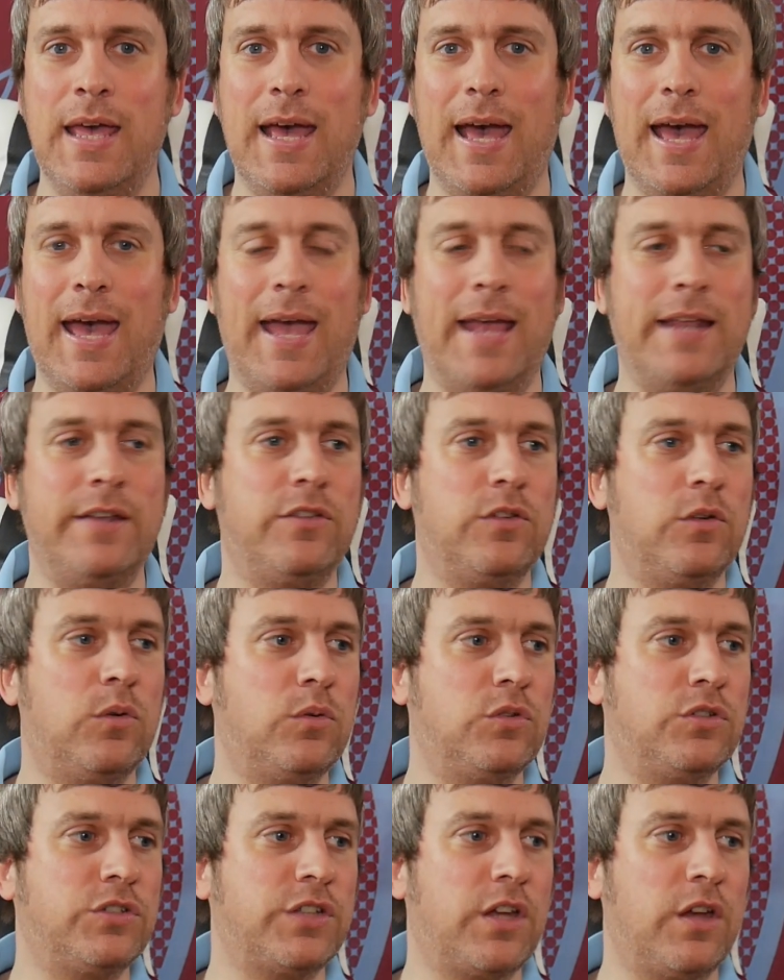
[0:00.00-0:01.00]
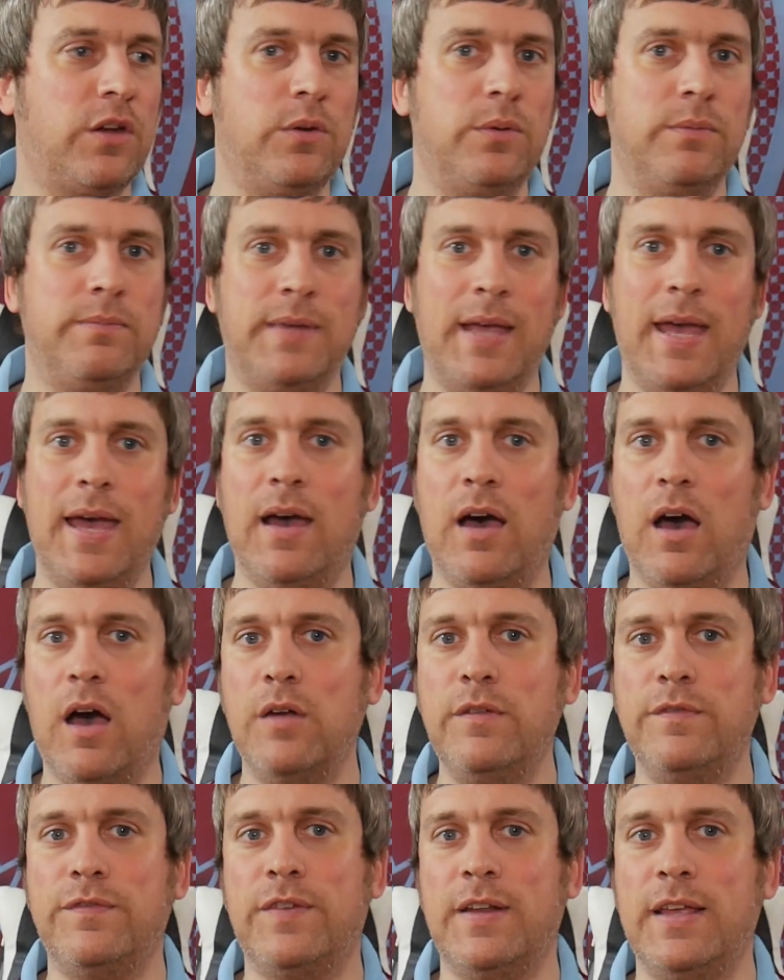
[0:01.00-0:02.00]
And also, yeah,
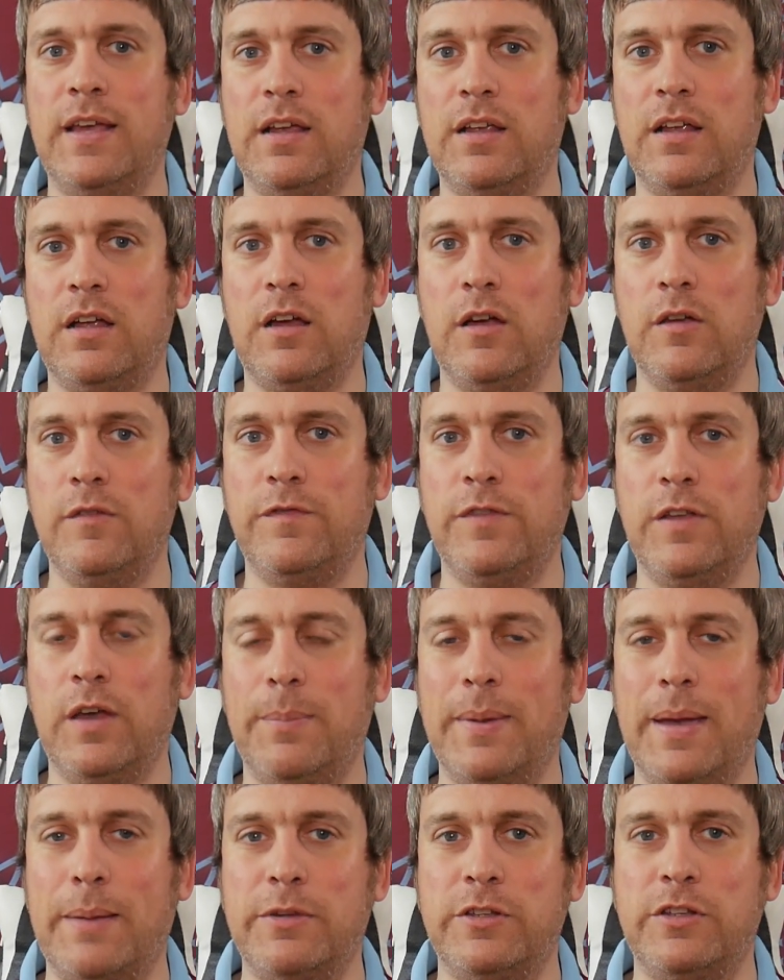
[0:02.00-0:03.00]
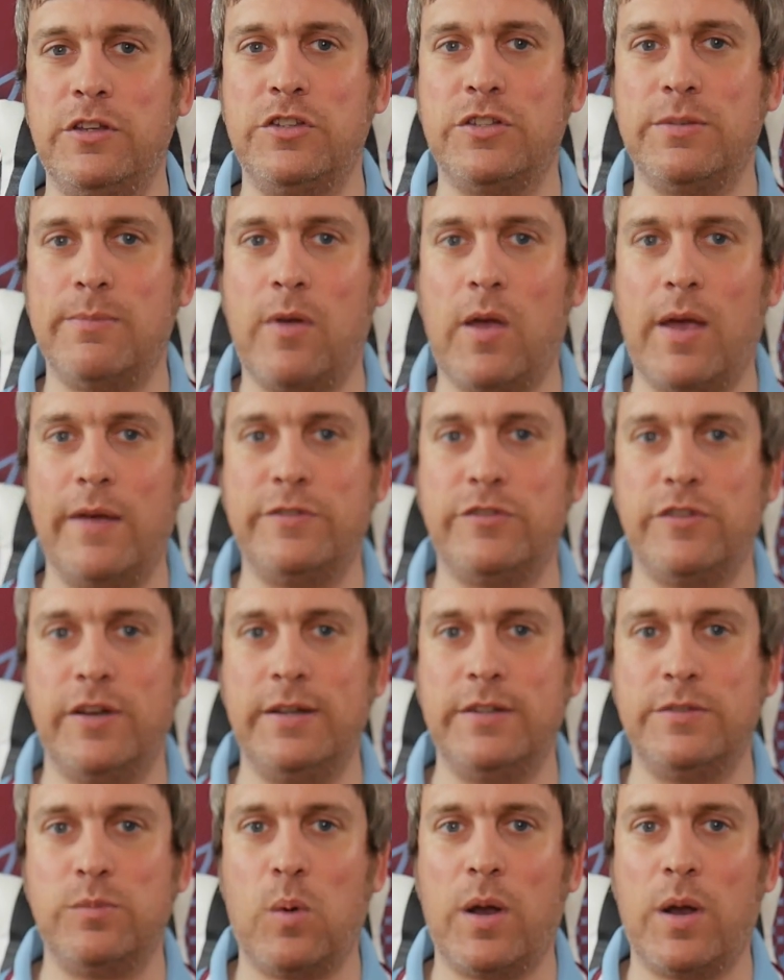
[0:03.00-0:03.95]
hopefully I'll be able to do some live streams,